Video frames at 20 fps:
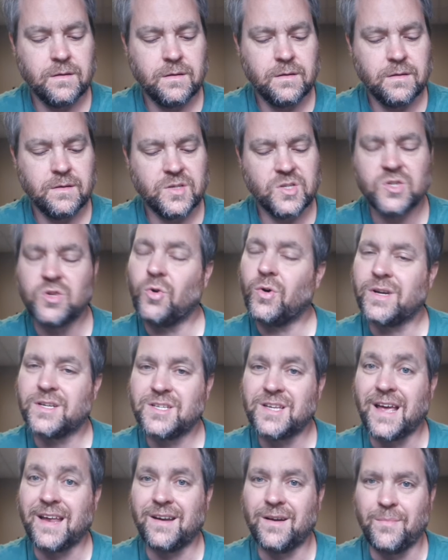So
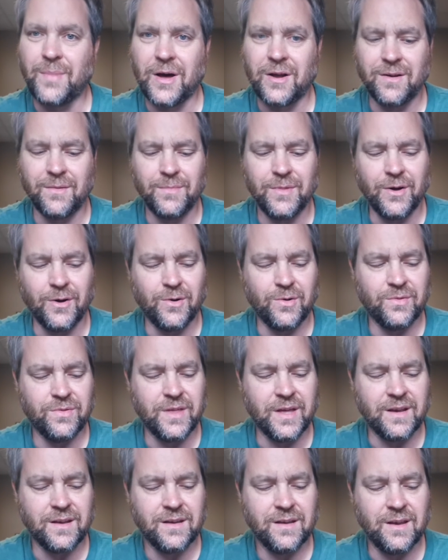excited about him, though,
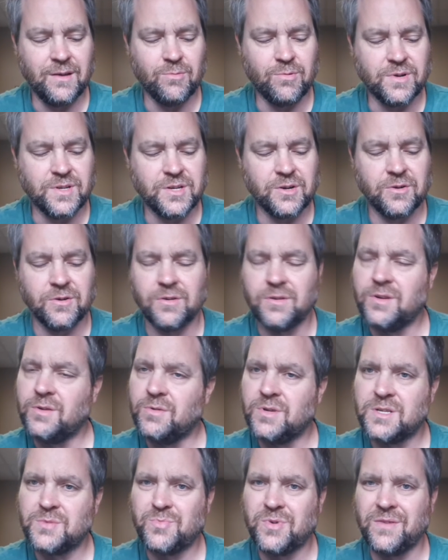that he returned to
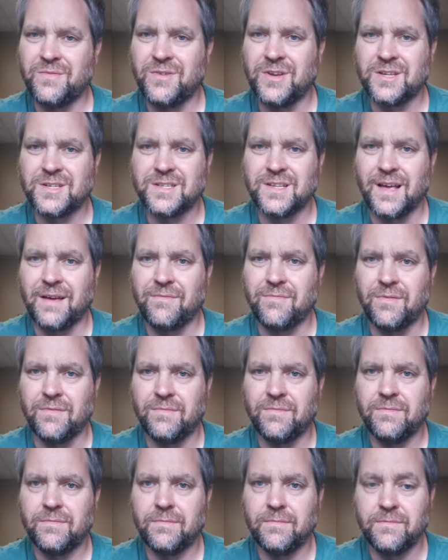his previous life of
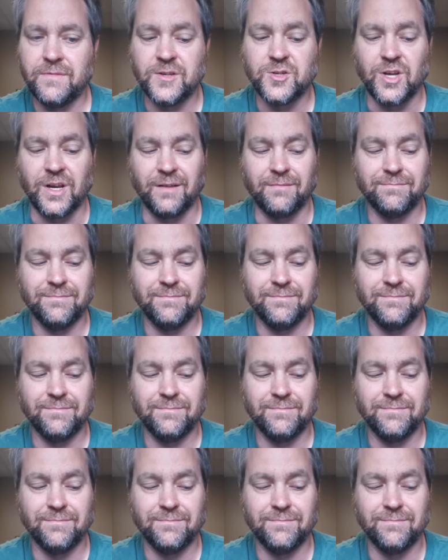fishing.